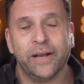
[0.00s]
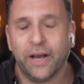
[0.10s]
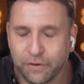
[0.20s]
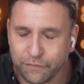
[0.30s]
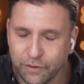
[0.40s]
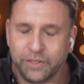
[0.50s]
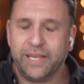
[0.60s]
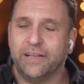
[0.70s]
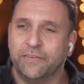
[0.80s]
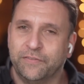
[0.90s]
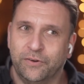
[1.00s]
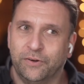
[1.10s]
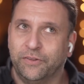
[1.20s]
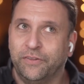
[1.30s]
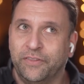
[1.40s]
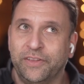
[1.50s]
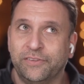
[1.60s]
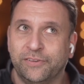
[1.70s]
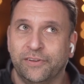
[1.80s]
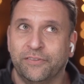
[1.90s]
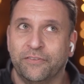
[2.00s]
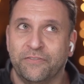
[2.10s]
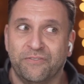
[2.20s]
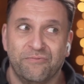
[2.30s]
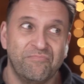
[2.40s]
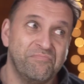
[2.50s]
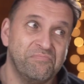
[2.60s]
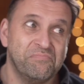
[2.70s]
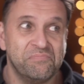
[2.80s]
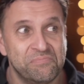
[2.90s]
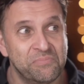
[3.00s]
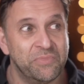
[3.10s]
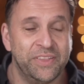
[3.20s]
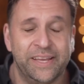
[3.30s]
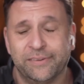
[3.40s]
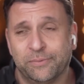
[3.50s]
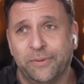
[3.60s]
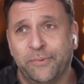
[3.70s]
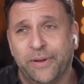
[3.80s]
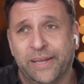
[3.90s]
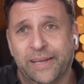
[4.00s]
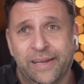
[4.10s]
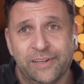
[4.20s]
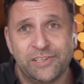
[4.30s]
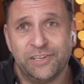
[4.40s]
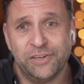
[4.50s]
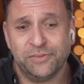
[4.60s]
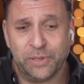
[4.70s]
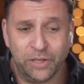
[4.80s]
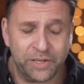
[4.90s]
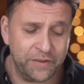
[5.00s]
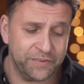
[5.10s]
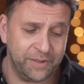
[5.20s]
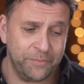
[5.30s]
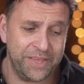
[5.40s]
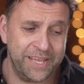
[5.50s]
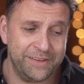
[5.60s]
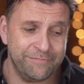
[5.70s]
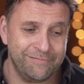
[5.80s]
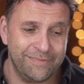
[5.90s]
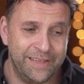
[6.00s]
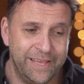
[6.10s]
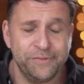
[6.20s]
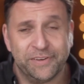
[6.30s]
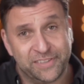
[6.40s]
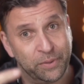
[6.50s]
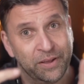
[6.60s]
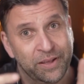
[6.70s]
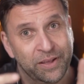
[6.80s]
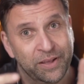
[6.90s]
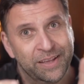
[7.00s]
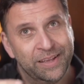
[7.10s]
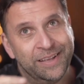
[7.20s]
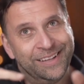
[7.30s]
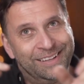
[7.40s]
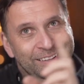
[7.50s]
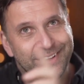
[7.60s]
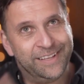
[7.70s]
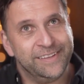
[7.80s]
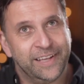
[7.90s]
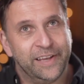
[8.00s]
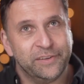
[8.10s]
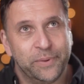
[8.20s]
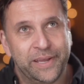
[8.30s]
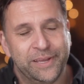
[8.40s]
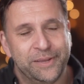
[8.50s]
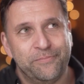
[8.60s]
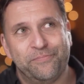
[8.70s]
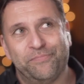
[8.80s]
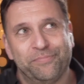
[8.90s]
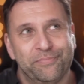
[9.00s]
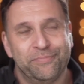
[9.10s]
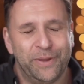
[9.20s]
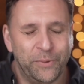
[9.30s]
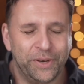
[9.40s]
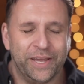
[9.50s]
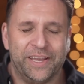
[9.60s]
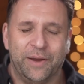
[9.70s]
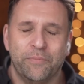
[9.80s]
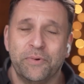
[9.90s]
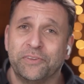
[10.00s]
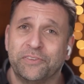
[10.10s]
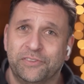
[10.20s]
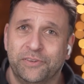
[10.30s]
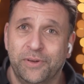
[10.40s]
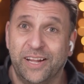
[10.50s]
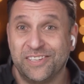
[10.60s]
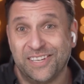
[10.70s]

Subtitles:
we're kind of looking for these sort of things when we're actually shooting. We're looking for something interesting. But these days, we want our cameras to